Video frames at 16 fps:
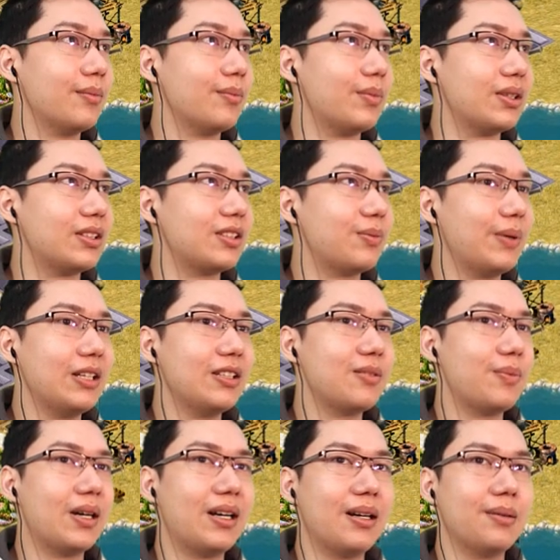But
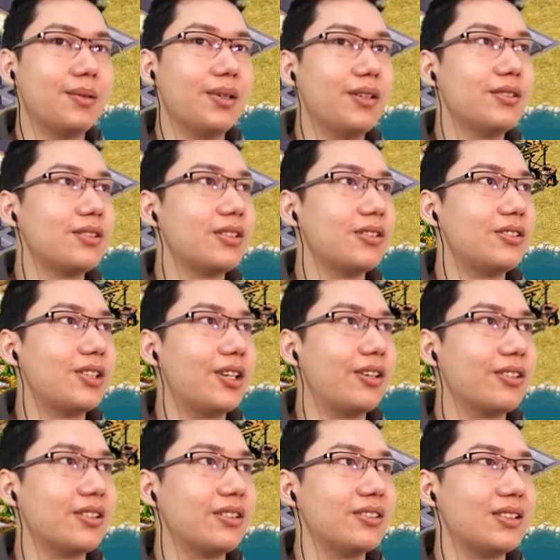spacebar also
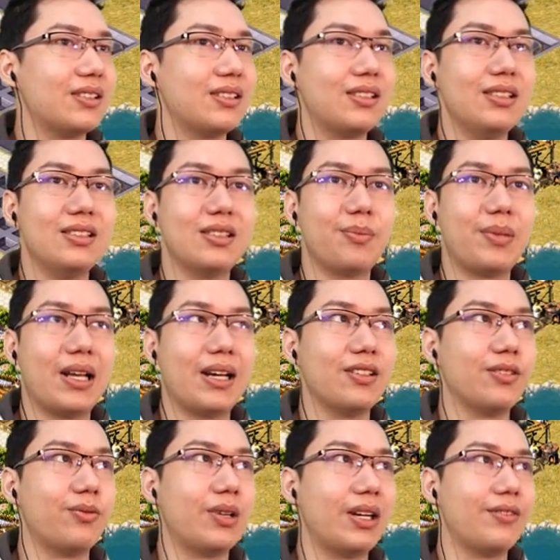toggles the sea supplies
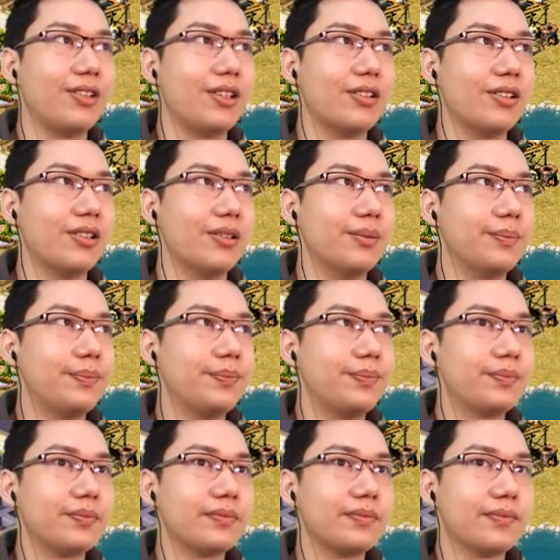of whatever your...
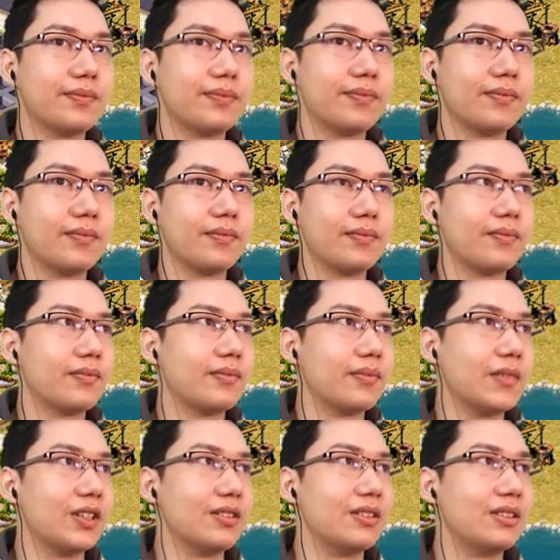
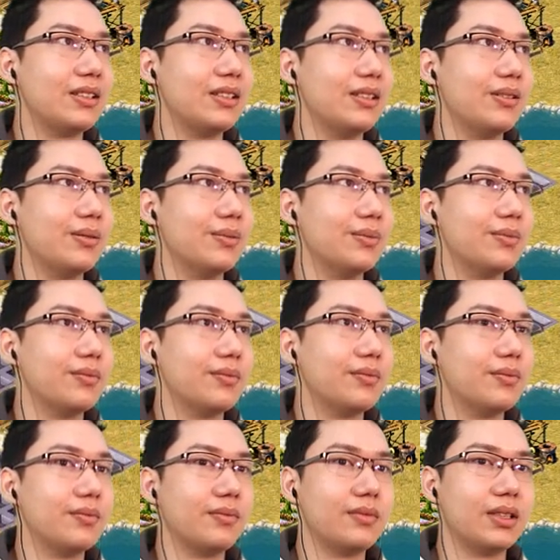Or sea...
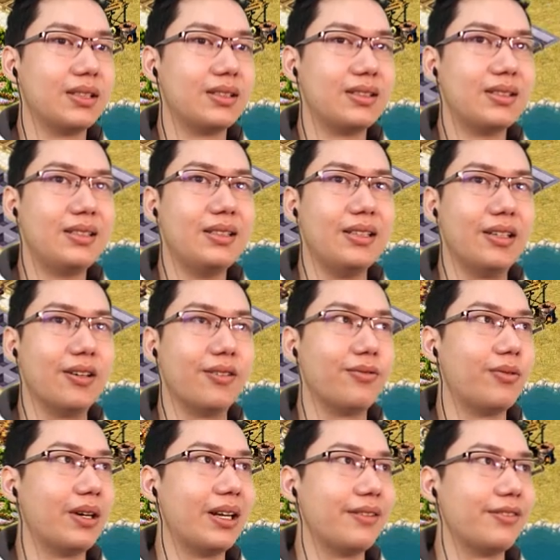The sea
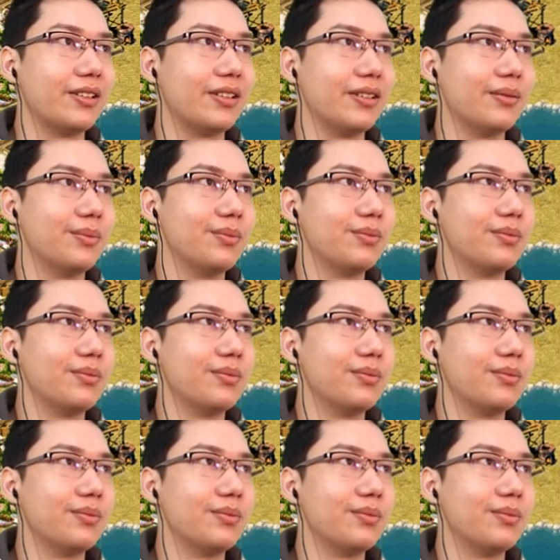of whatever.